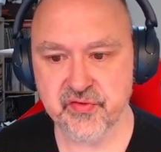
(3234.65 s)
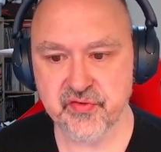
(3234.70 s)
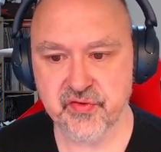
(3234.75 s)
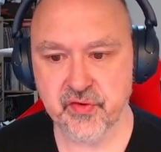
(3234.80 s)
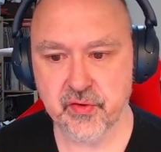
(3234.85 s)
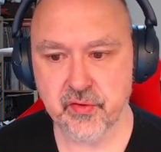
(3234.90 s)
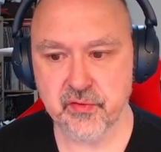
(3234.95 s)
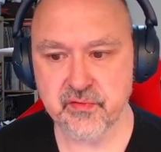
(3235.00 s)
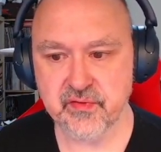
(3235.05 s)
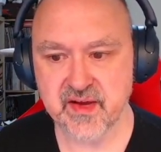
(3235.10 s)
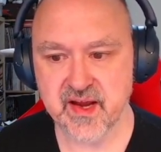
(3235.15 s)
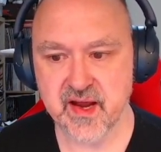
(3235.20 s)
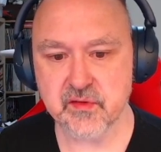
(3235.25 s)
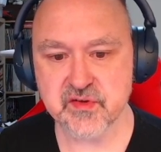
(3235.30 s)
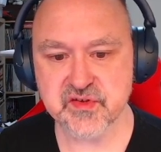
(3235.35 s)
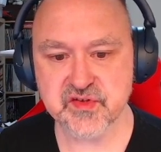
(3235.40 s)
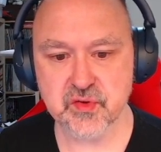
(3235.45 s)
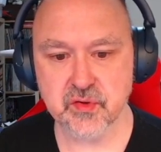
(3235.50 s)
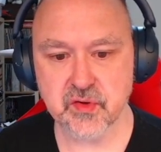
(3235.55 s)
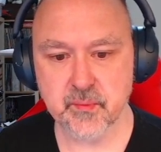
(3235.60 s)
So now
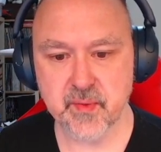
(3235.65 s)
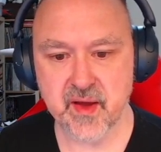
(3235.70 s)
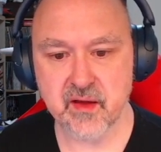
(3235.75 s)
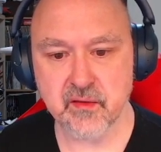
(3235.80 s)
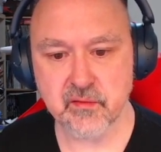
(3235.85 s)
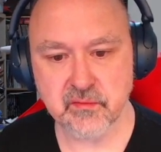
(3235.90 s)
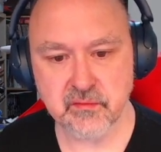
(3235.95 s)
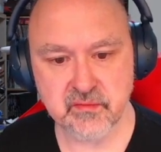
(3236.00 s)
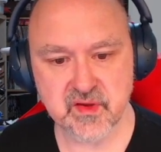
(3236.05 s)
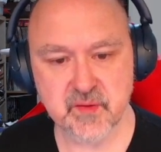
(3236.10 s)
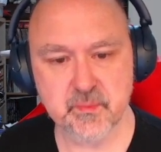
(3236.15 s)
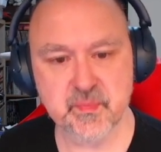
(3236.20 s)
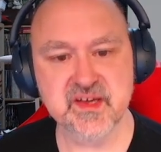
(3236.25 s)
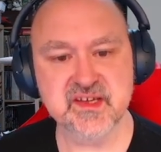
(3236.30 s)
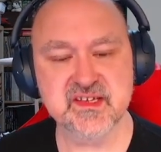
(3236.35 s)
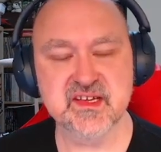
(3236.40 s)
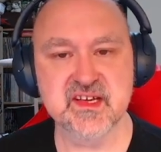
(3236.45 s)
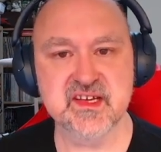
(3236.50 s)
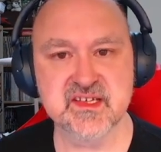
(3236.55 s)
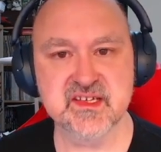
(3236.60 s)
it's all about the
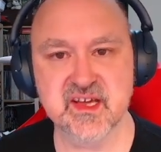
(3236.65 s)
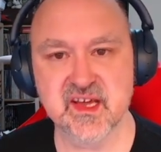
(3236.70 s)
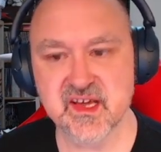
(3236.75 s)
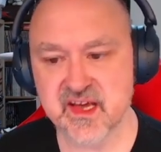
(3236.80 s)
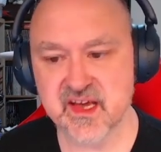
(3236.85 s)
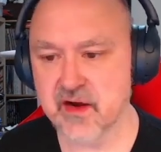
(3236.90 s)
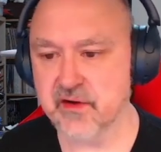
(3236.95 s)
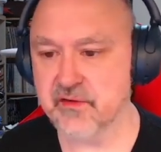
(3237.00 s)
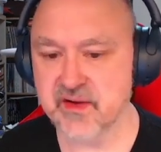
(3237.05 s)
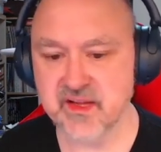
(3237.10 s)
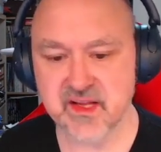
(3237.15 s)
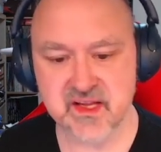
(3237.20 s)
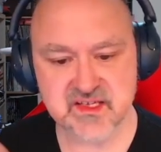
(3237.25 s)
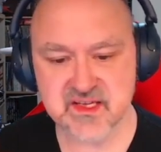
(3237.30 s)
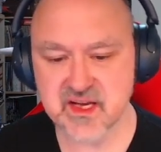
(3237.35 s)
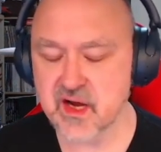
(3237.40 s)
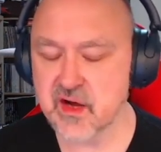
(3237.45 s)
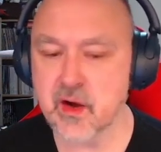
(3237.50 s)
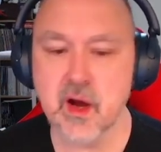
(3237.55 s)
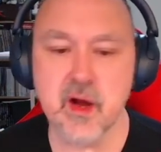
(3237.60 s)
PCs encountering
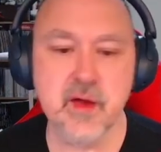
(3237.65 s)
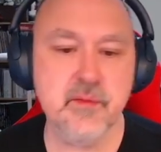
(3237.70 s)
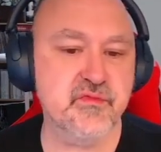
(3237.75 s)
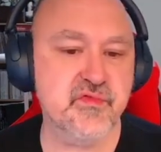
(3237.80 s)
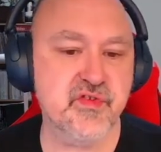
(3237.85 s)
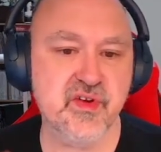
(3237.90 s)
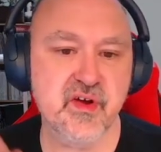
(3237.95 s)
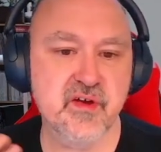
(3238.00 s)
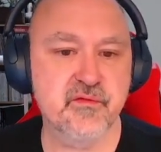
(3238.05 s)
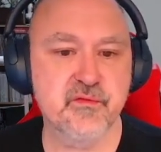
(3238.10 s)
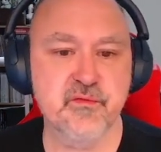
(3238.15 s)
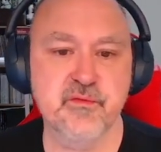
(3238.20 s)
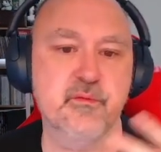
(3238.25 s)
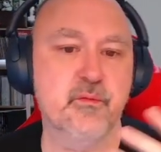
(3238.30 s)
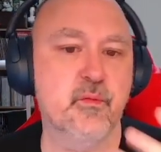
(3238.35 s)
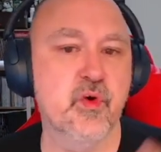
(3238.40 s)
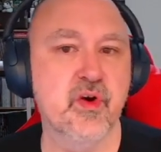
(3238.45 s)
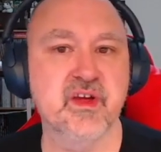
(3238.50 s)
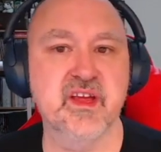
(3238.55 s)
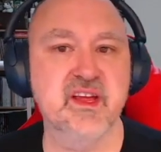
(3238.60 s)
this, and I'm sort of
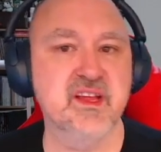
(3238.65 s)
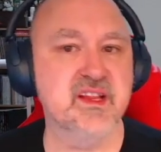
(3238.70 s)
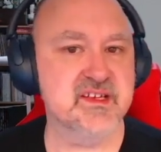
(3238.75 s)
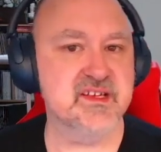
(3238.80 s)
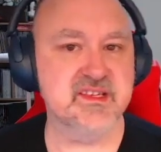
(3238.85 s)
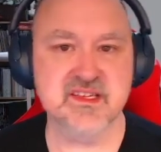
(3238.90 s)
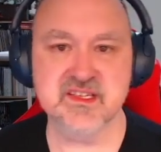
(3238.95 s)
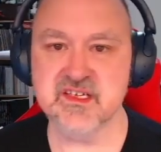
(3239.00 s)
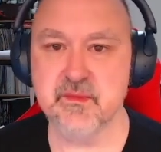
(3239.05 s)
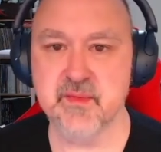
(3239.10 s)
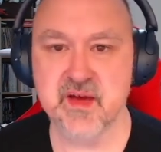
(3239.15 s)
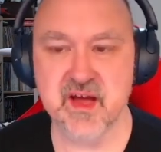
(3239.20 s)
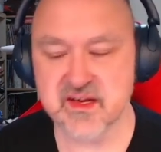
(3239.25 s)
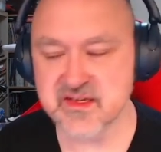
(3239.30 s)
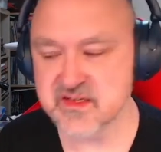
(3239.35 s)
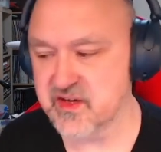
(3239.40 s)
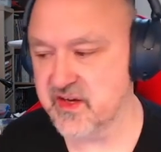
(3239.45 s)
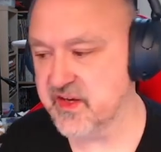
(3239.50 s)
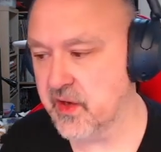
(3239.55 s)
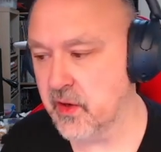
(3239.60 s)
working this system out
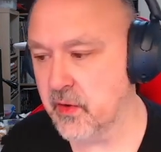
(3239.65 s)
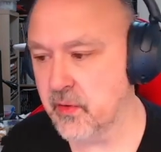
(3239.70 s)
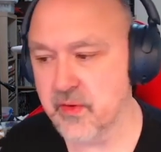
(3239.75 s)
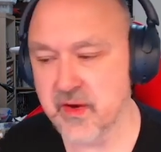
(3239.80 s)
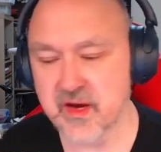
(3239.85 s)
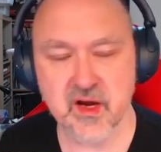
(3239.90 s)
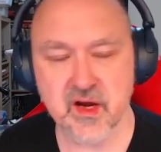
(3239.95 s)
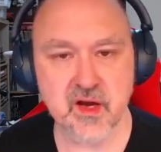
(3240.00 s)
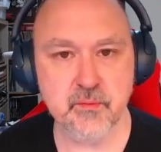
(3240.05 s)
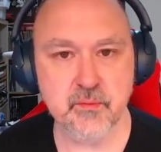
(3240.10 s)
as I go, and I